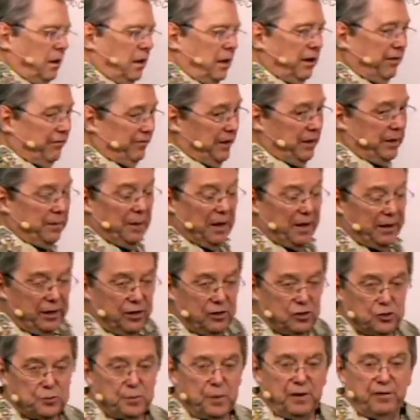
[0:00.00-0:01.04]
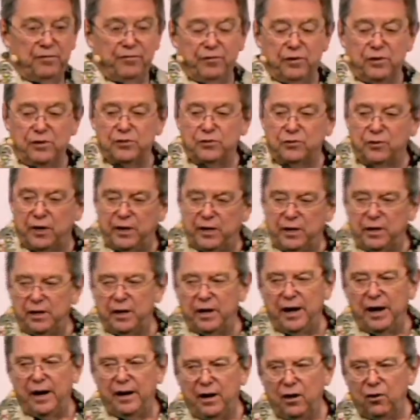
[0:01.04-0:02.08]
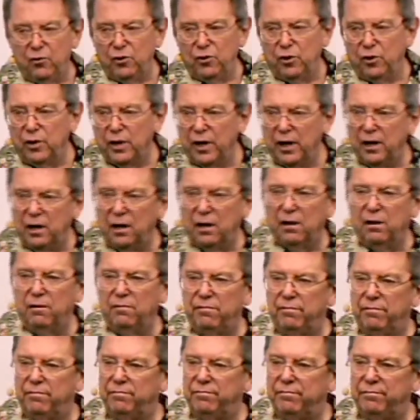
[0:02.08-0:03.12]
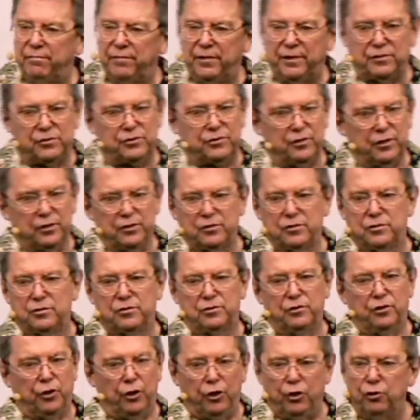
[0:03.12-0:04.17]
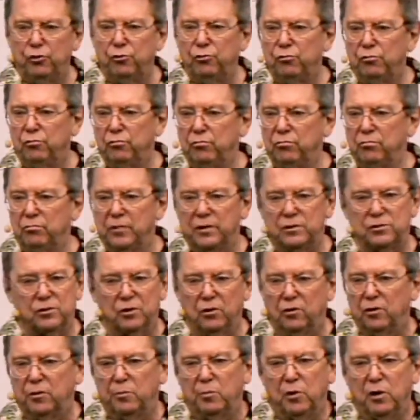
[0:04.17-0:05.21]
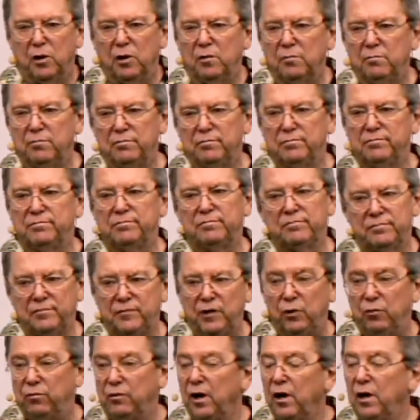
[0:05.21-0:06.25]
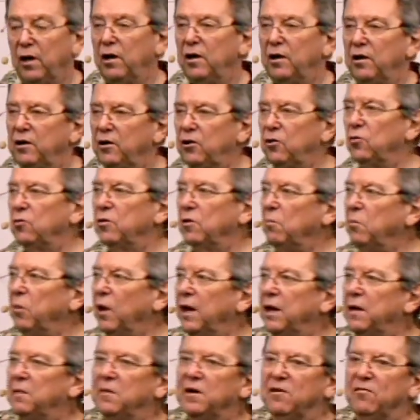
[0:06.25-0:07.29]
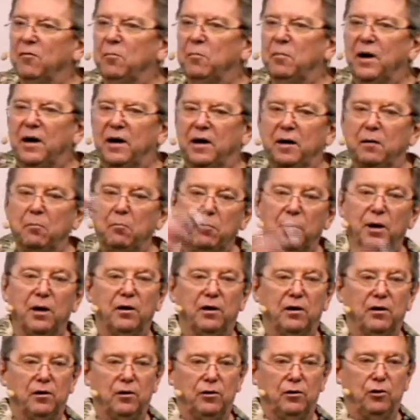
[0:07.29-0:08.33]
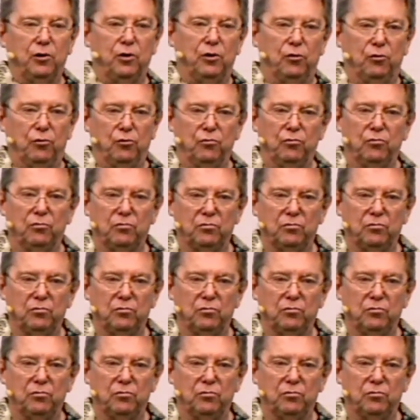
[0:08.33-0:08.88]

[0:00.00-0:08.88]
If anybody here has been frustrated, and I know you have, it's just you. That's the only problem. You want to blame everybody but you.